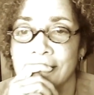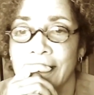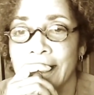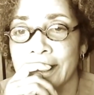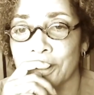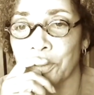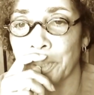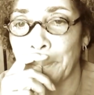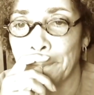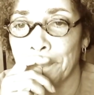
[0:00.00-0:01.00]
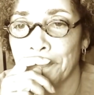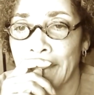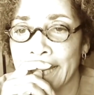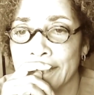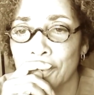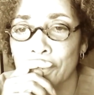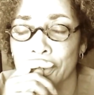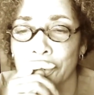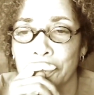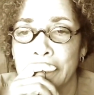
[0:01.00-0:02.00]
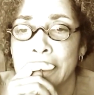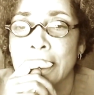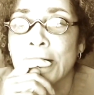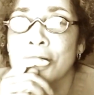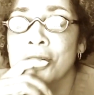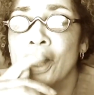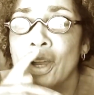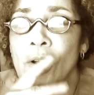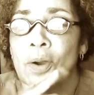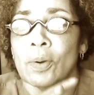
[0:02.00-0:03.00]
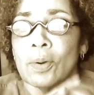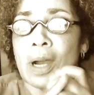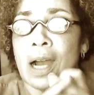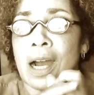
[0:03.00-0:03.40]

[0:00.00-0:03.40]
And we're back in the room. So,